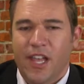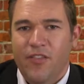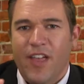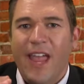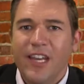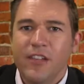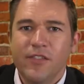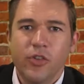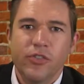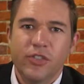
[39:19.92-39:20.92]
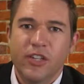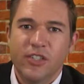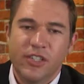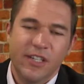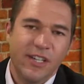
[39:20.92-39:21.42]
If any of those
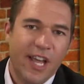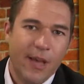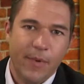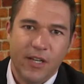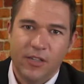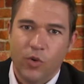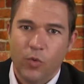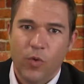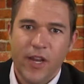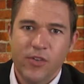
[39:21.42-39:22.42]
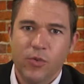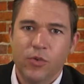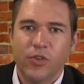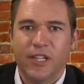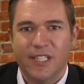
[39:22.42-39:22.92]
things didn't happen in the right
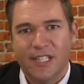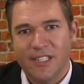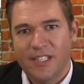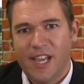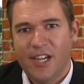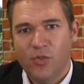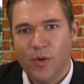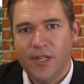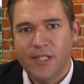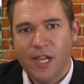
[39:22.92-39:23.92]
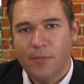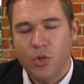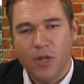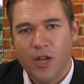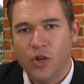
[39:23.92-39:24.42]
order at the exact right time,
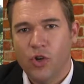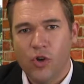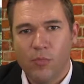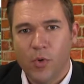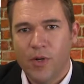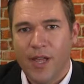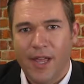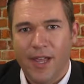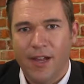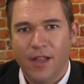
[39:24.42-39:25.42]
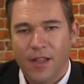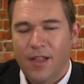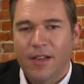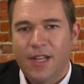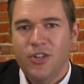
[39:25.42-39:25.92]
you get no more egg.
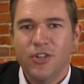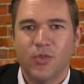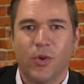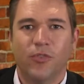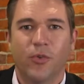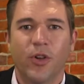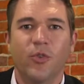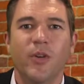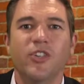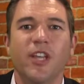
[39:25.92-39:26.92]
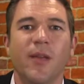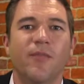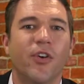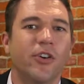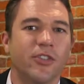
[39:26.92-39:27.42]
Now here's one for you. Which
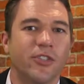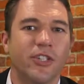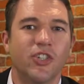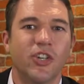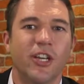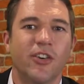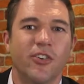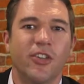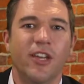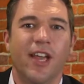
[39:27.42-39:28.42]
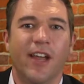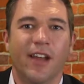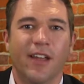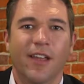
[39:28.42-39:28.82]
came first, the chicken or the egg?